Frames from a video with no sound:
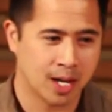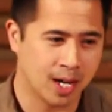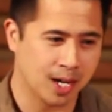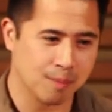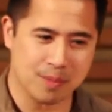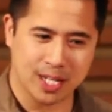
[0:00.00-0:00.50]

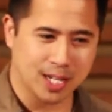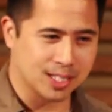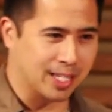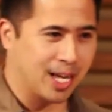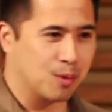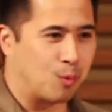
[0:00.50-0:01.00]
Um,
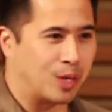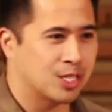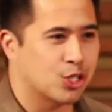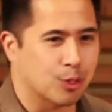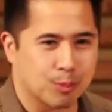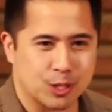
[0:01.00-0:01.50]
because again,
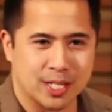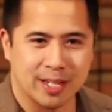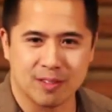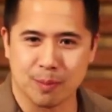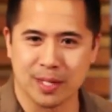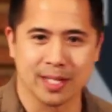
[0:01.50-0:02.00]
once you're
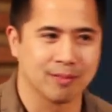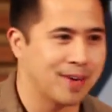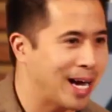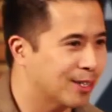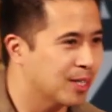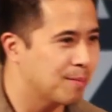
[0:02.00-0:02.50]
perceived to be a
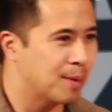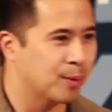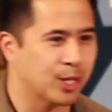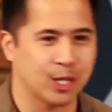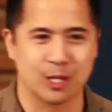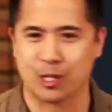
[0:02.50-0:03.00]
faculty
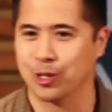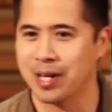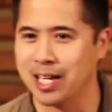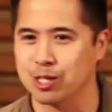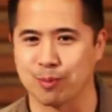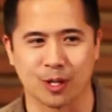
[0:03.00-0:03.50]
member here, you're
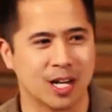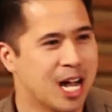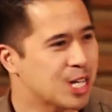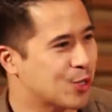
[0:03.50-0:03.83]
an expert.